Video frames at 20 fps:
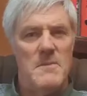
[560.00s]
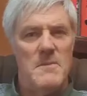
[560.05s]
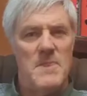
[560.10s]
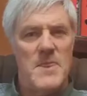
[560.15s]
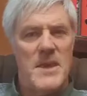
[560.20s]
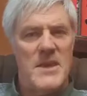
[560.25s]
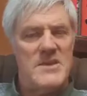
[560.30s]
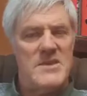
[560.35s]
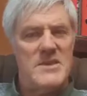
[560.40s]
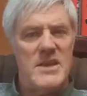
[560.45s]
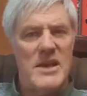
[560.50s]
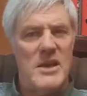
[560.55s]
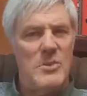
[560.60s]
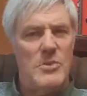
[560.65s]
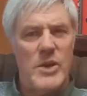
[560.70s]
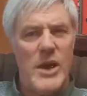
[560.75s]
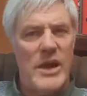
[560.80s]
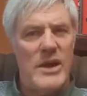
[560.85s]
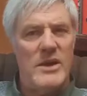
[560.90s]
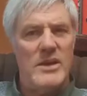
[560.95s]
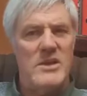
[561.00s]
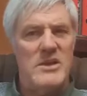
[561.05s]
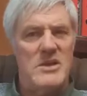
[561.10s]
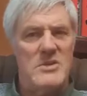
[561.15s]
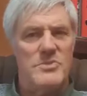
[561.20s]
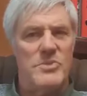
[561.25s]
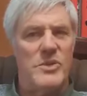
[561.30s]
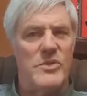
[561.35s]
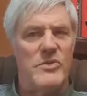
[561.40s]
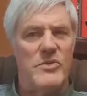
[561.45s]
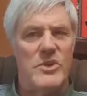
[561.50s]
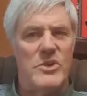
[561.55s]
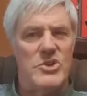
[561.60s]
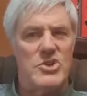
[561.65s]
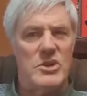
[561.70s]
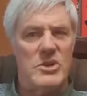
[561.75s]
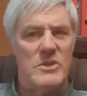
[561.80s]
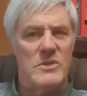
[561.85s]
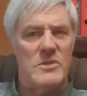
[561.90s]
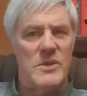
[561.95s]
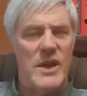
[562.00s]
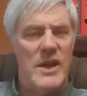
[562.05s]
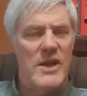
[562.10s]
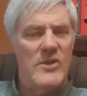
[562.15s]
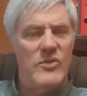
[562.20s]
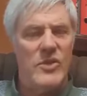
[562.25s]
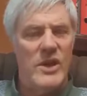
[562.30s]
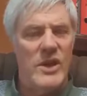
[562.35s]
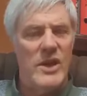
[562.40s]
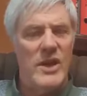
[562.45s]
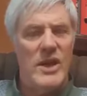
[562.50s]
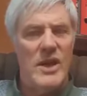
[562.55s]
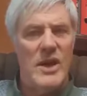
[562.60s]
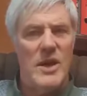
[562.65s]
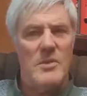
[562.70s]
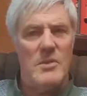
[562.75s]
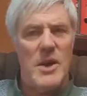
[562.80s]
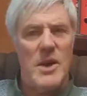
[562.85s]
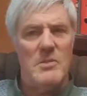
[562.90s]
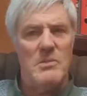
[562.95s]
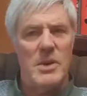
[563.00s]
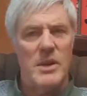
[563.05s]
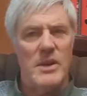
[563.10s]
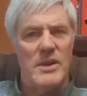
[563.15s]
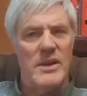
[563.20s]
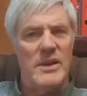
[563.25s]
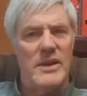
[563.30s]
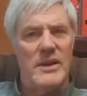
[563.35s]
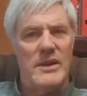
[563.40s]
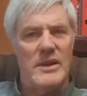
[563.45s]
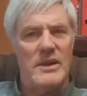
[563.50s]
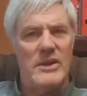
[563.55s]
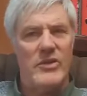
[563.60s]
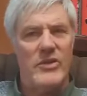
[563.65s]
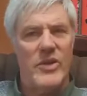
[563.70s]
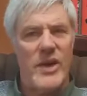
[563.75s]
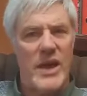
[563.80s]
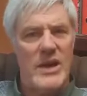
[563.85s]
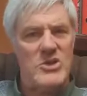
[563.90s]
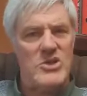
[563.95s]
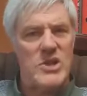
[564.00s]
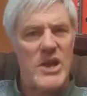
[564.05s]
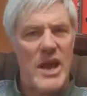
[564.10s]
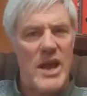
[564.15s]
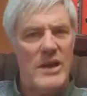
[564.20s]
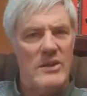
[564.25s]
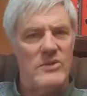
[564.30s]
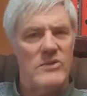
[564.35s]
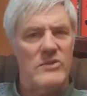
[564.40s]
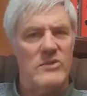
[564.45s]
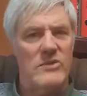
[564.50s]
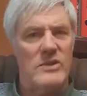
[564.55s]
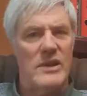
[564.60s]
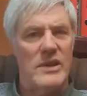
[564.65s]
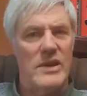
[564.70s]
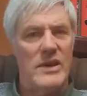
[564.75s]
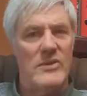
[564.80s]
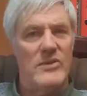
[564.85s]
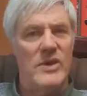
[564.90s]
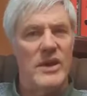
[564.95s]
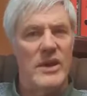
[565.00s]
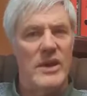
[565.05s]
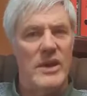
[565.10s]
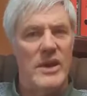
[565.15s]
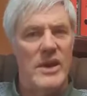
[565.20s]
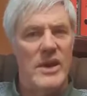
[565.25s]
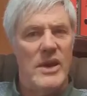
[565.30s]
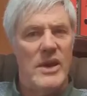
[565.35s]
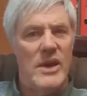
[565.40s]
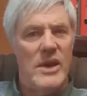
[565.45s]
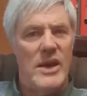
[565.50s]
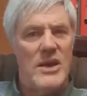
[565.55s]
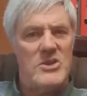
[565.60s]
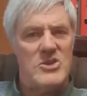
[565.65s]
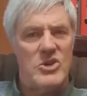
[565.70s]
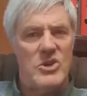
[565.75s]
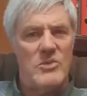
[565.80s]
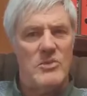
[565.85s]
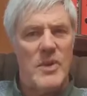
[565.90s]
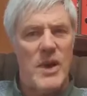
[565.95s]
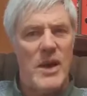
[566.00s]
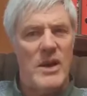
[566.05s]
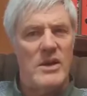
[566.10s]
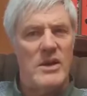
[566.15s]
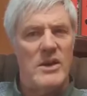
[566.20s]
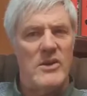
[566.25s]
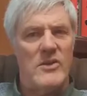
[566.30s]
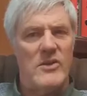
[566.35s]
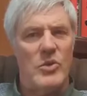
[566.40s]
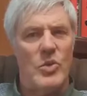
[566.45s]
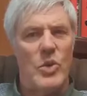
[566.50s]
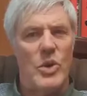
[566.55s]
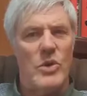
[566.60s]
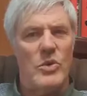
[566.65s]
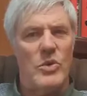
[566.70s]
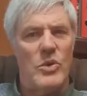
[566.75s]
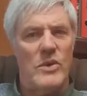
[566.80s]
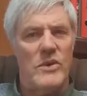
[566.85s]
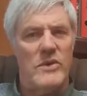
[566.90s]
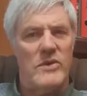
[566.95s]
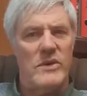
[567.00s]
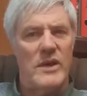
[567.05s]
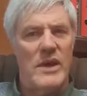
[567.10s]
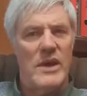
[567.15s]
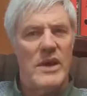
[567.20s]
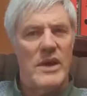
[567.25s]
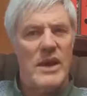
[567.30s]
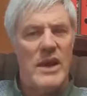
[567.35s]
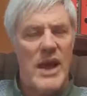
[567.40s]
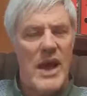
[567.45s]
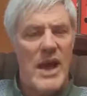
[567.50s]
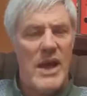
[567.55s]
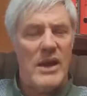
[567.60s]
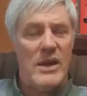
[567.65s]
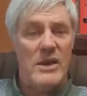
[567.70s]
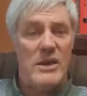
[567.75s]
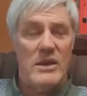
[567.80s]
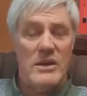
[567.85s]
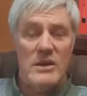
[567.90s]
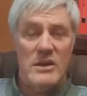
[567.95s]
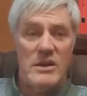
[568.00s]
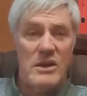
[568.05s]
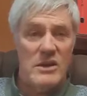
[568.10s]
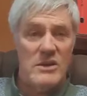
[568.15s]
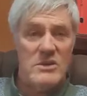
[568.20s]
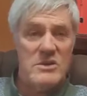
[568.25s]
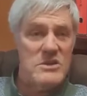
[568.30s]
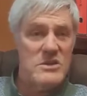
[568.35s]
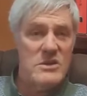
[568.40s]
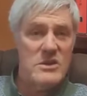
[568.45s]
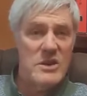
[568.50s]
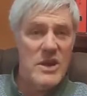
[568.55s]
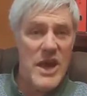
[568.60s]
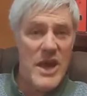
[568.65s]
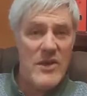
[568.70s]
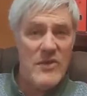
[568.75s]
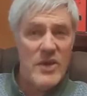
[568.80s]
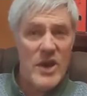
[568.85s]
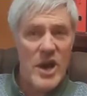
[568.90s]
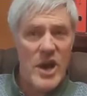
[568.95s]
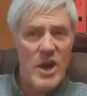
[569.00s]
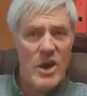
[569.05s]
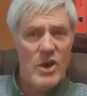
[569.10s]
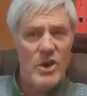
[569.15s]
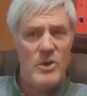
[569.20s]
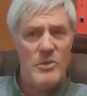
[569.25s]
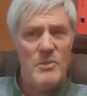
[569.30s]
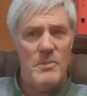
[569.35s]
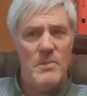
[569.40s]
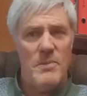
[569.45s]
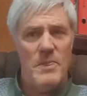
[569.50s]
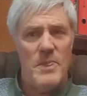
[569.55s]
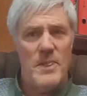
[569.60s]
They celebrated this provision every year by building little thatched huts to live in as a reminder of what it was like not to have a home.